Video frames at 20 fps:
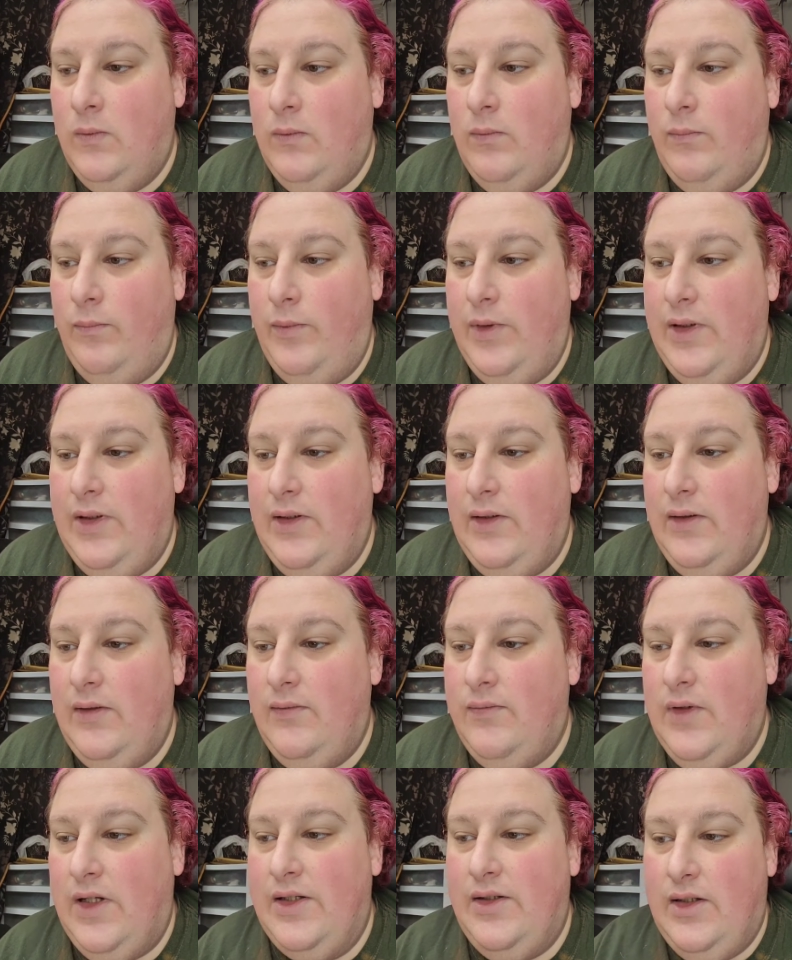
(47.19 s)

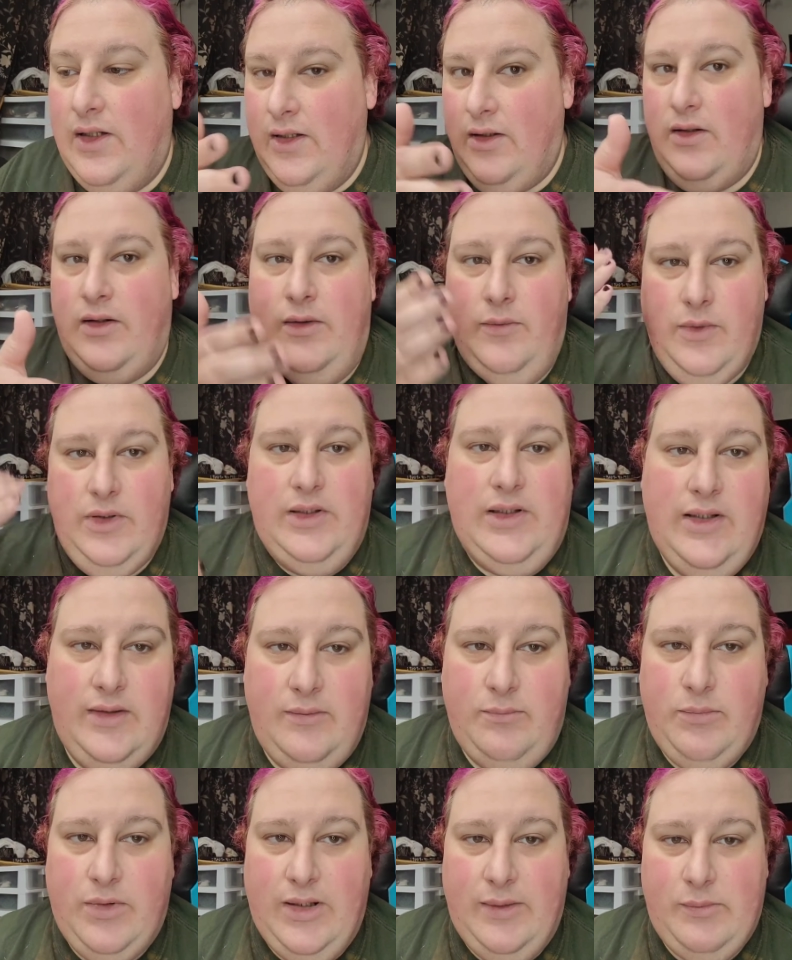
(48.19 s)
already went ahead
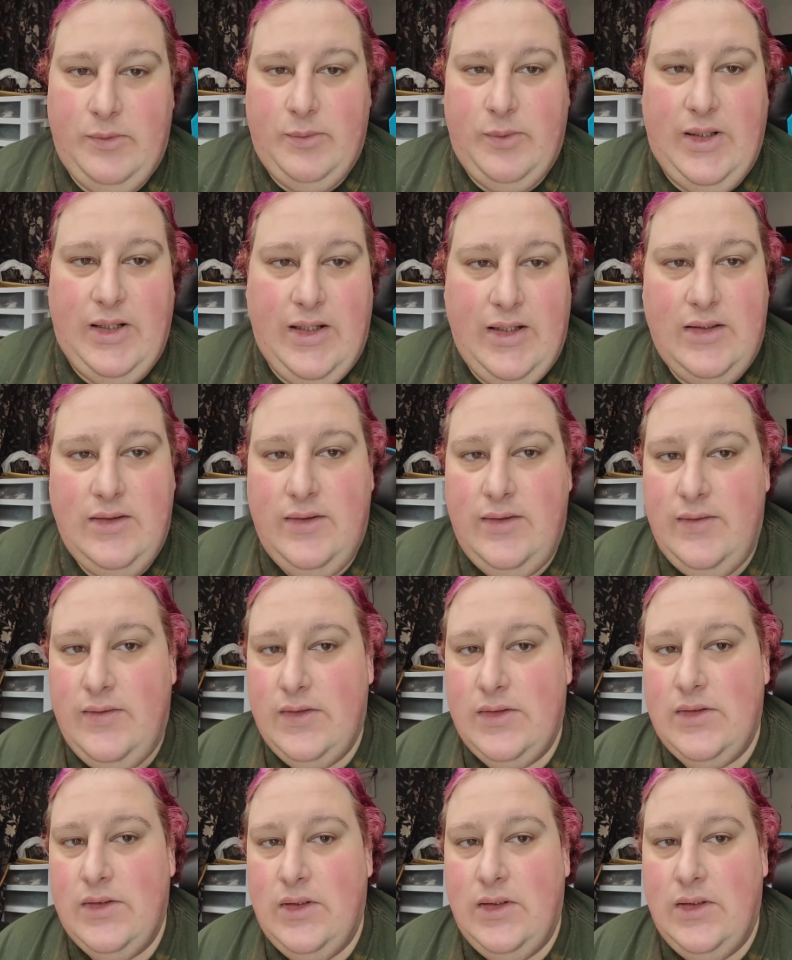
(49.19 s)
and primed my eyelids.